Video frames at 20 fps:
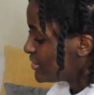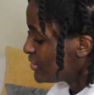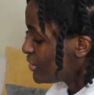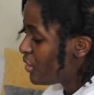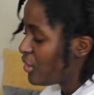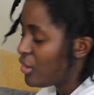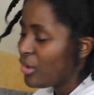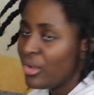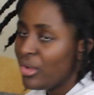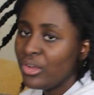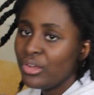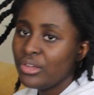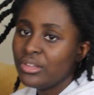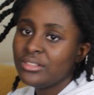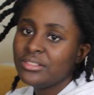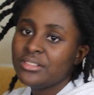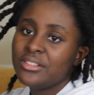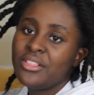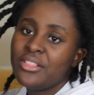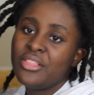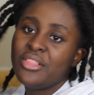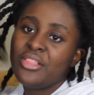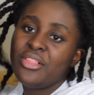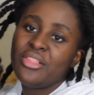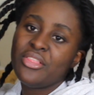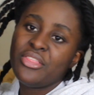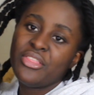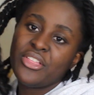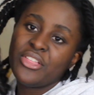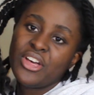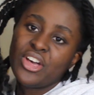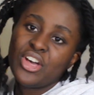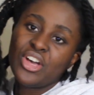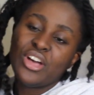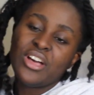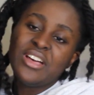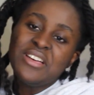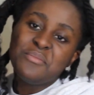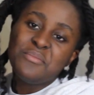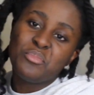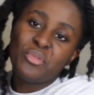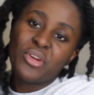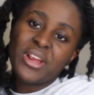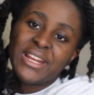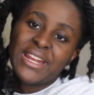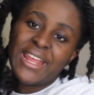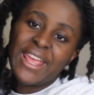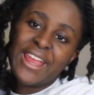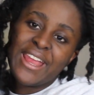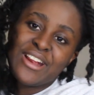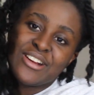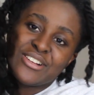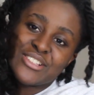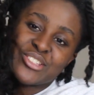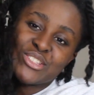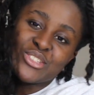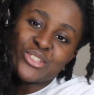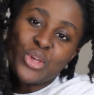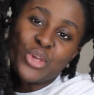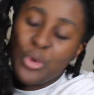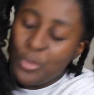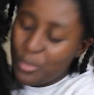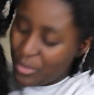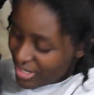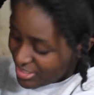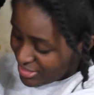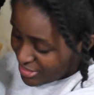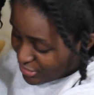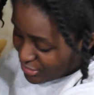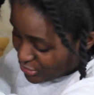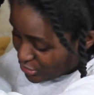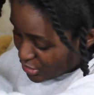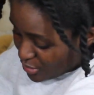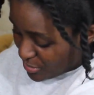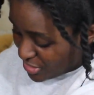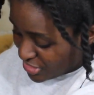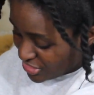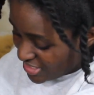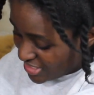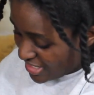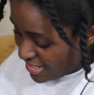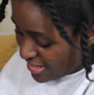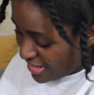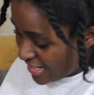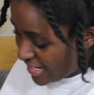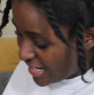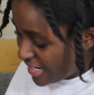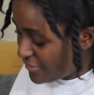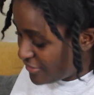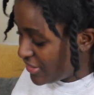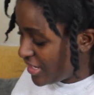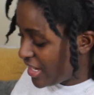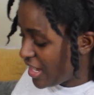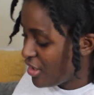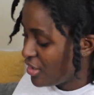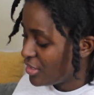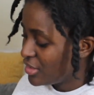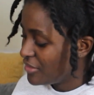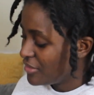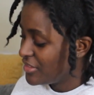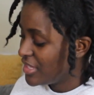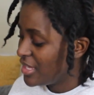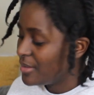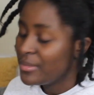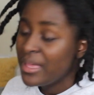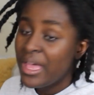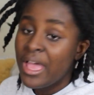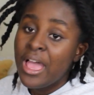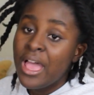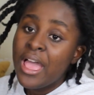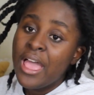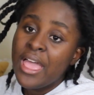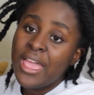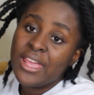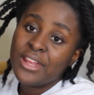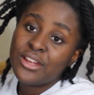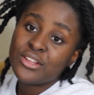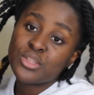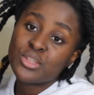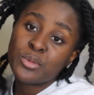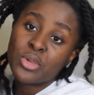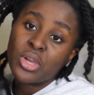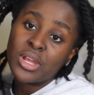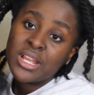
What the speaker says: is all the braid hair. There's so much here. I can't even carry all of them. And to be